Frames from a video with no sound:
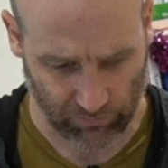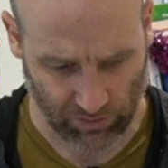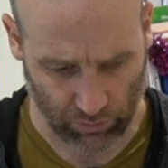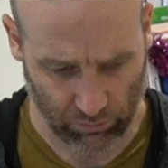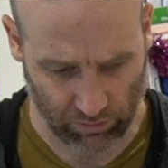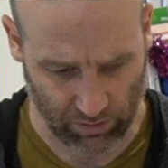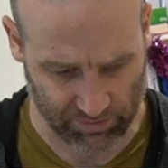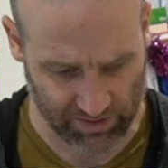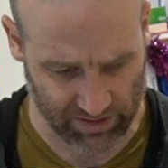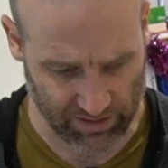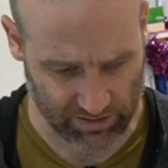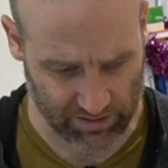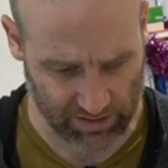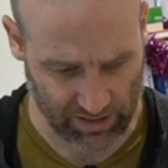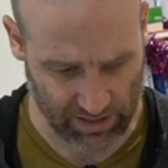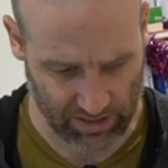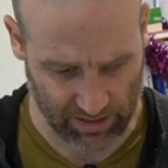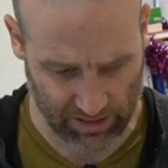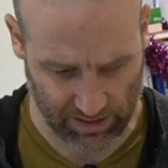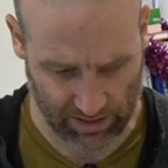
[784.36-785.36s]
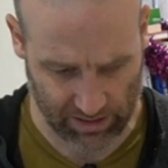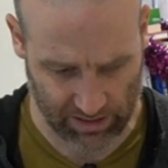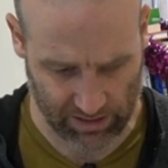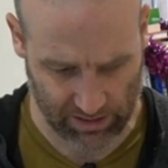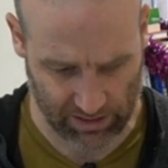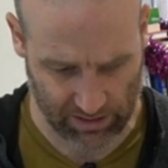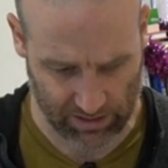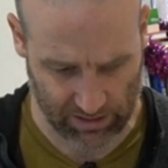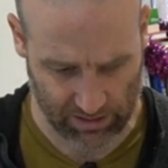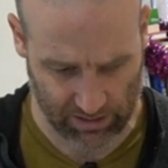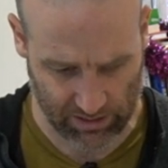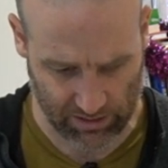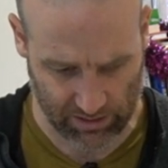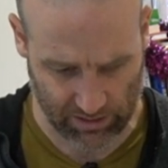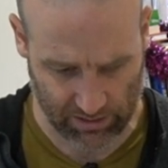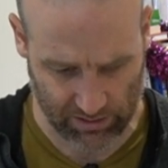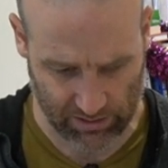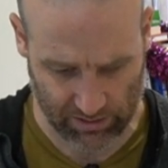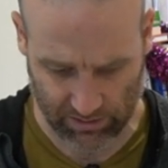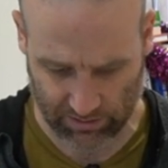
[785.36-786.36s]
Remy in there
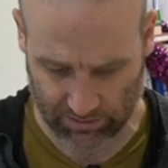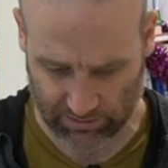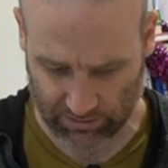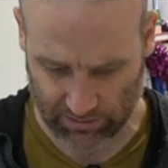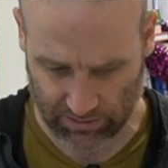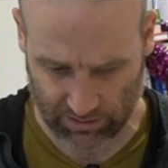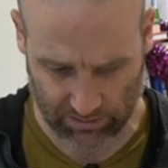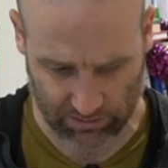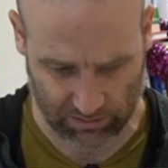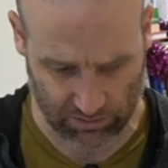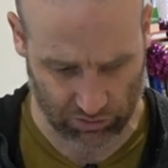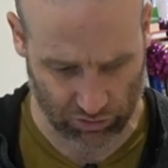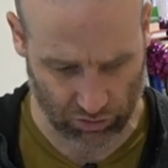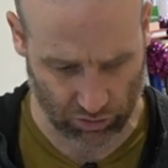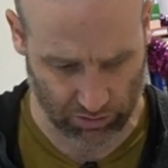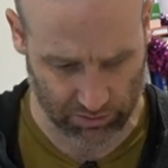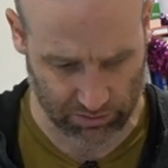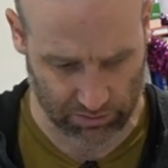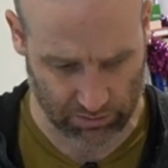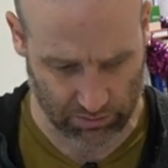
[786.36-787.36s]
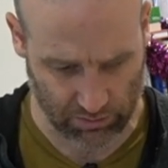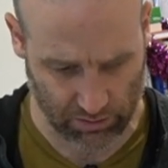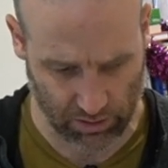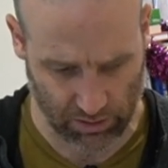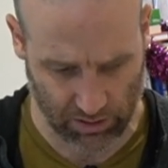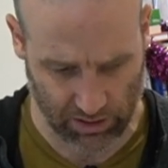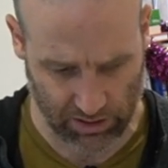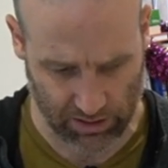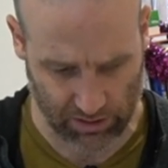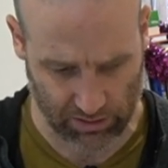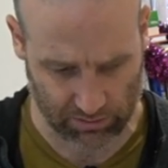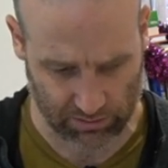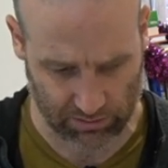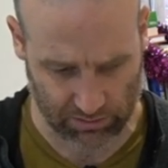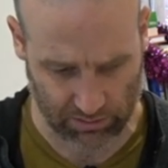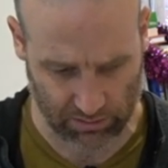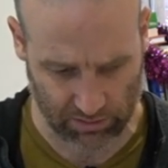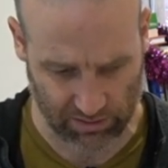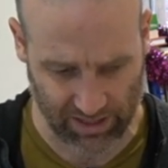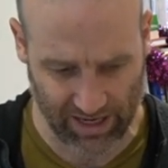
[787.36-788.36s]
and so that's a dot. Okay,
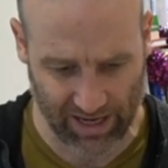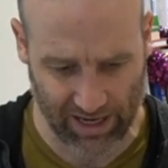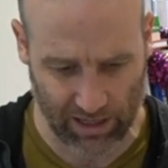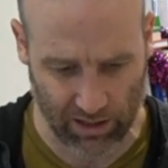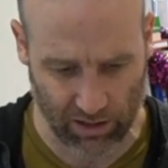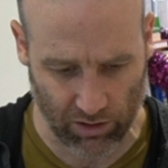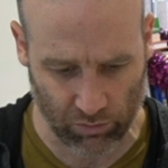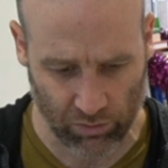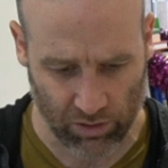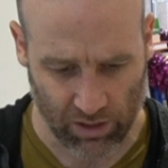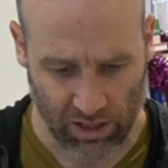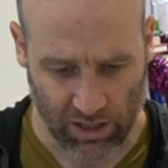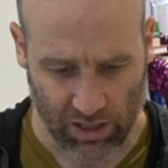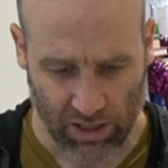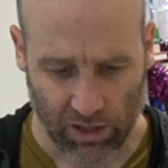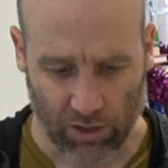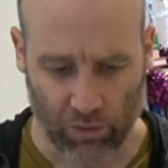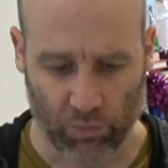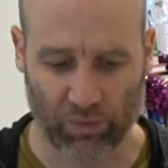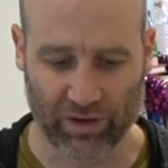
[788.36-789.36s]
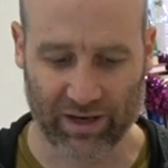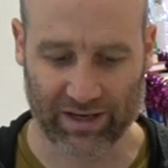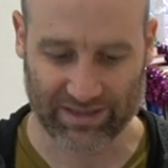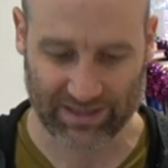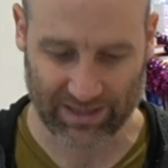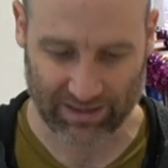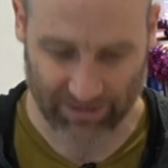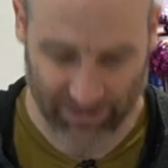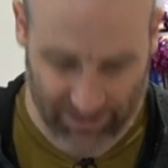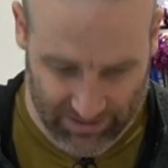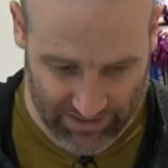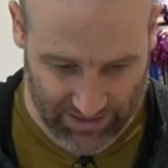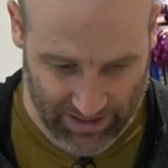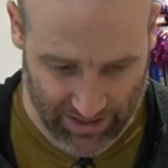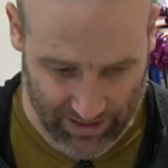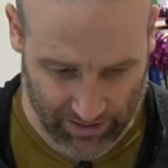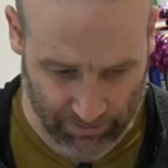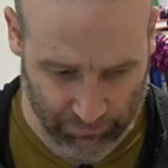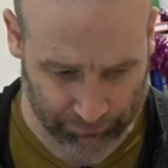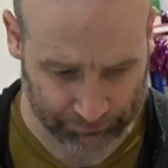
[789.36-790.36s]
so now when I send this
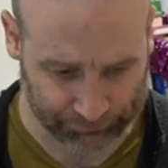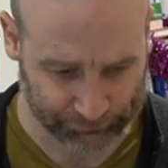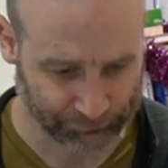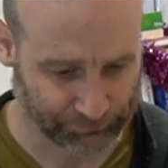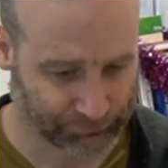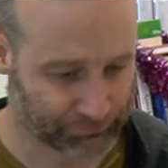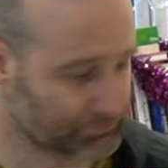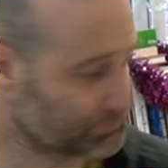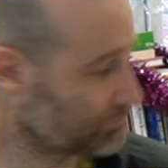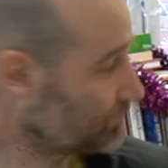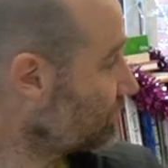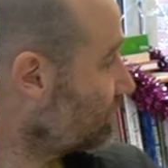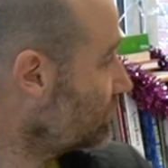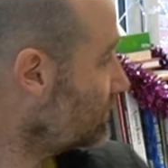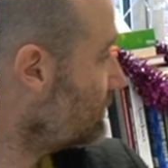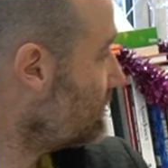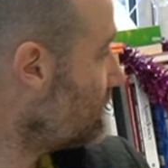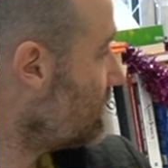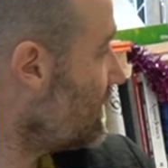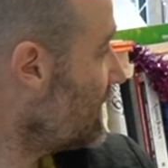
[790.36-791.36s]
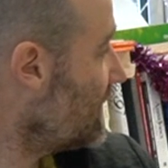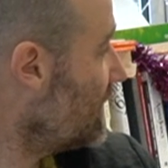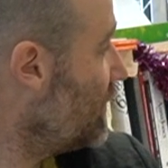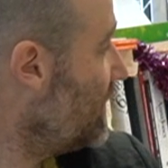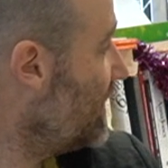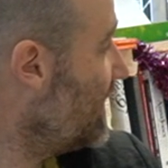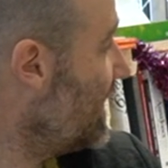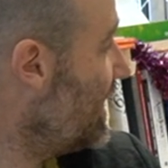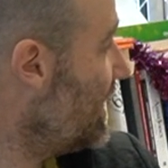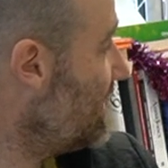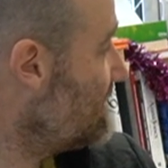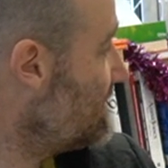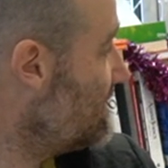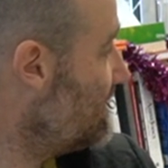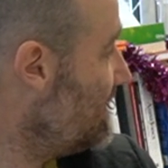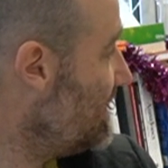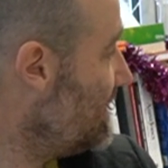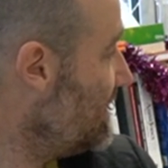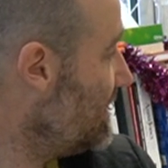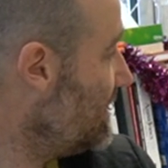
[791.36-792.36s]
name, we get
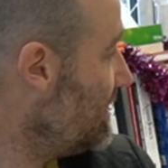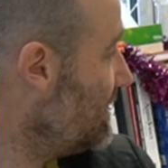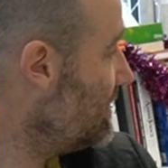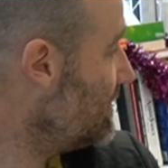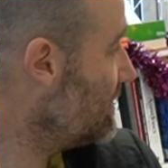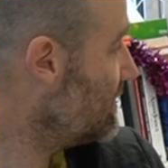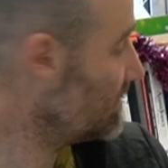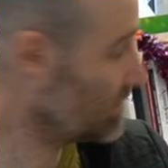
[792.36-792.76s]
the,